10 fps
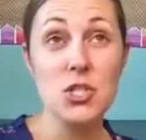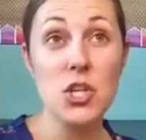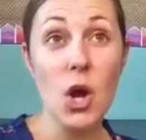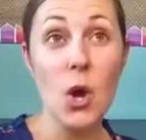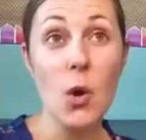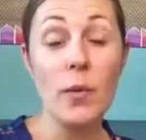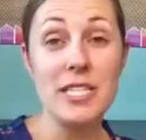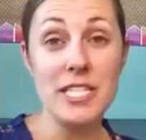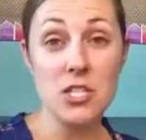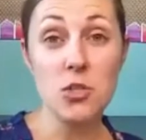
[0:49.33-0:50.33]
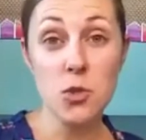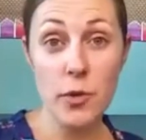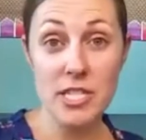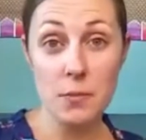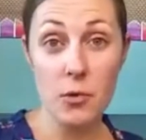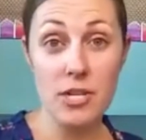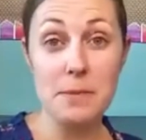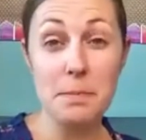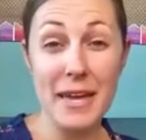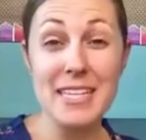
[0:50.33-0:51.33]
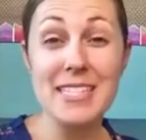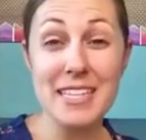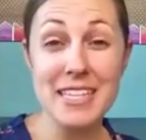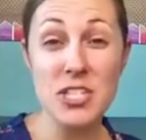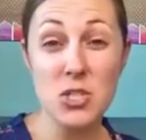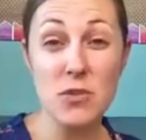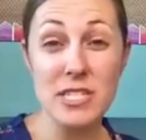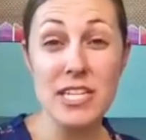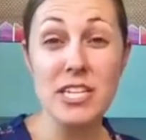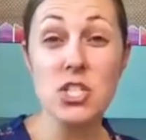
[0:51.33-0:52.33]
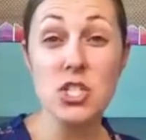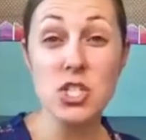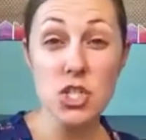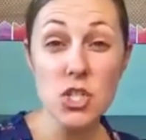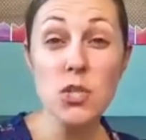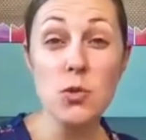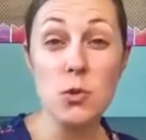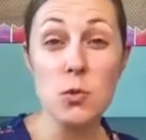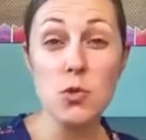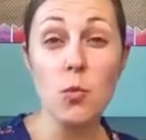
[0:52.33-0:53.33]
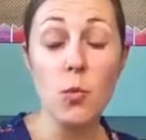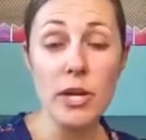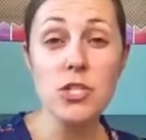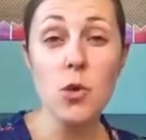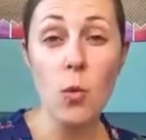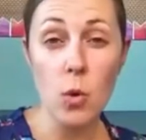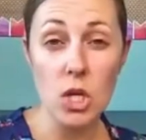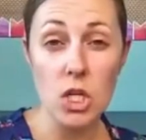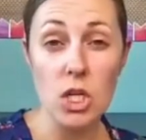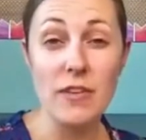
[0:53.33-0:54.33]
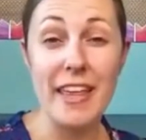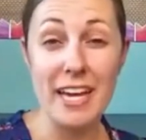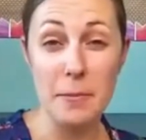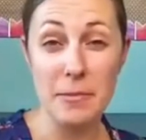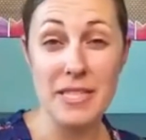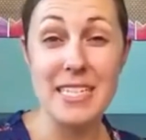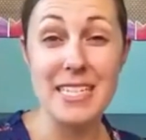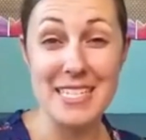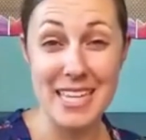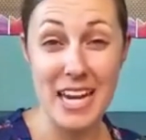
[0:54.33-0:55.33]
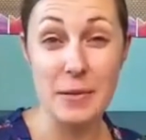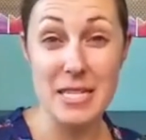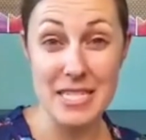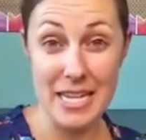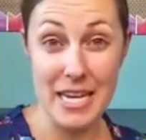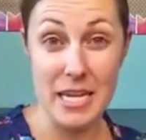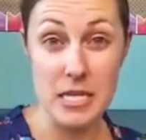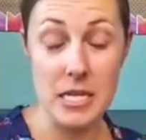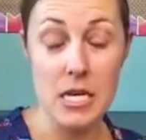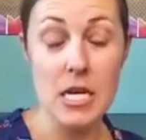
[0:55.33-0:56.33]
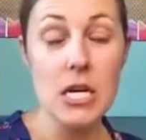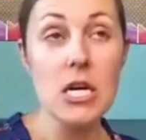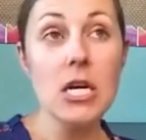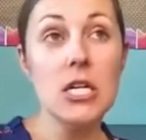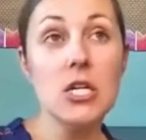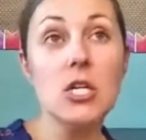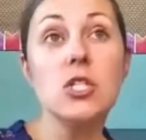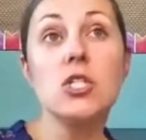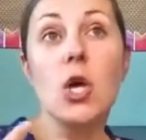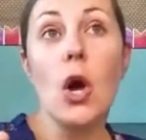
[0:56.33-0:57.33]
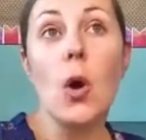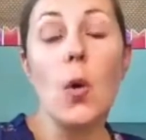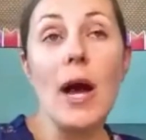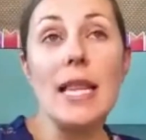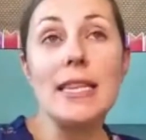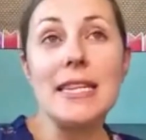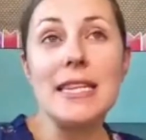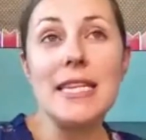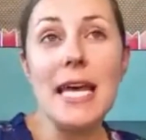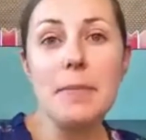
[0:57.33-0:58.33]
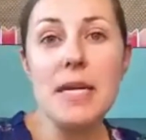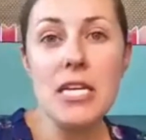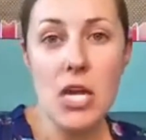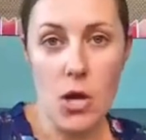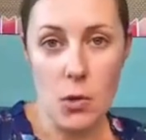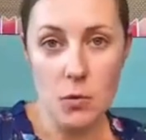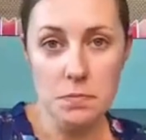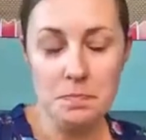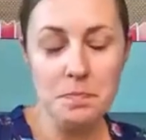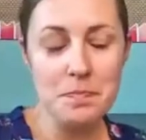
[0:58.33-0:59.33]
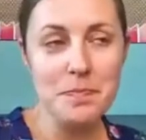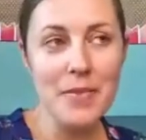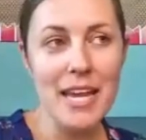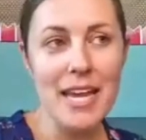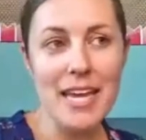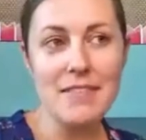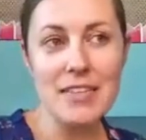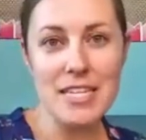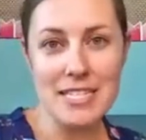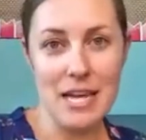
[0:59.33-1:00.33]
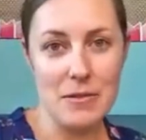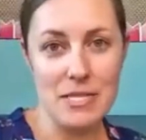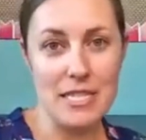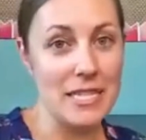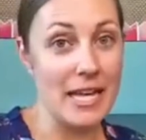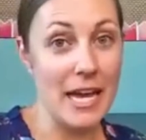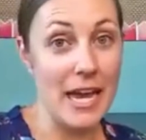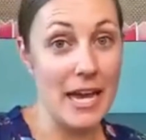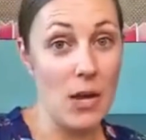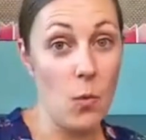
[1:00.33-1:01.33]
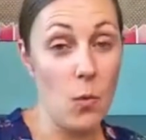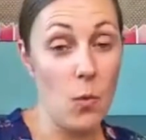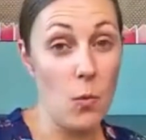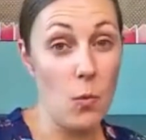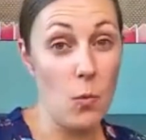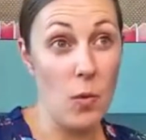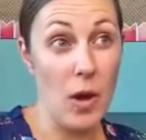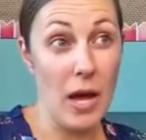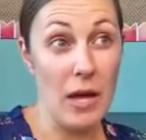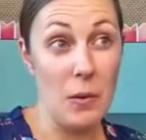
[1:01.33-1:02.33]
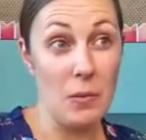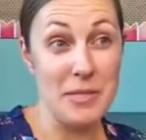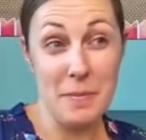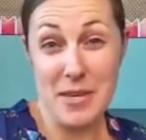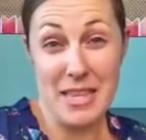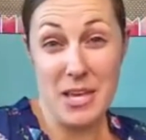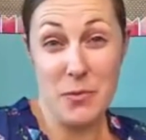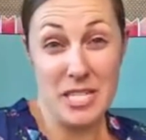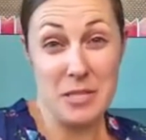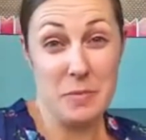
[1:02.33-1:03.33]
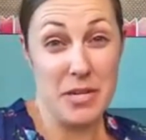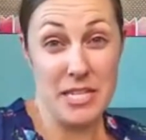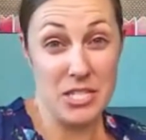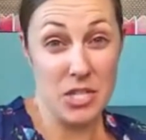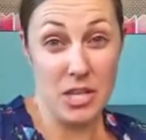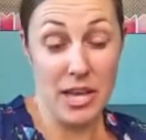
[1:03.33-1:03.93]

So with digital choice boards, basically students get to choose which order they complete assignments in. So let me know if this sounds like something that you experienced in